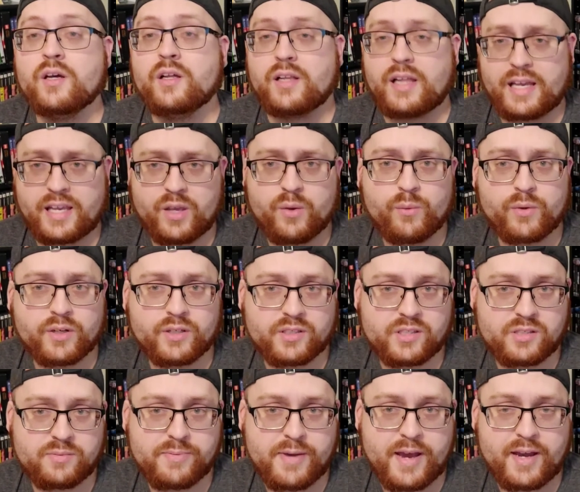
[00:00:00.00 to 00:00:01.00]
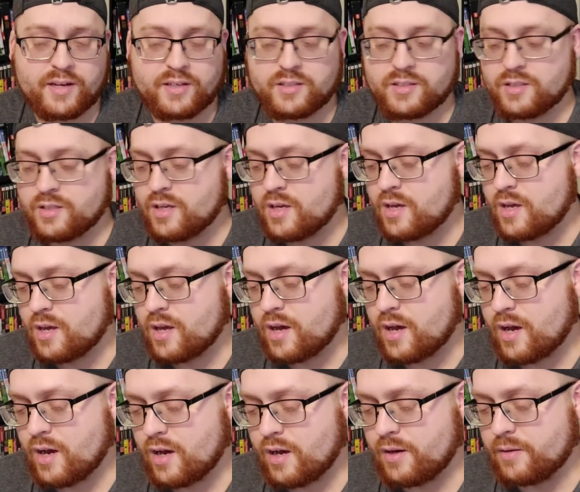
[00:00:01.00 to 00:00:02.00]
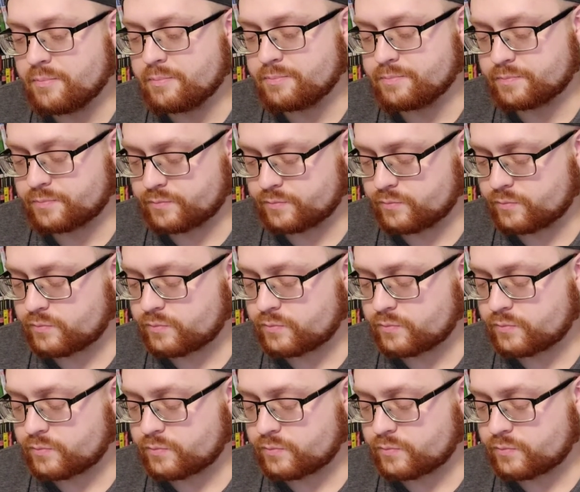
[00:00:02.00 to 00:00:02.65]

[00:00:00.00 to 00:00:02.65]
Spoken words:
like you would expect. But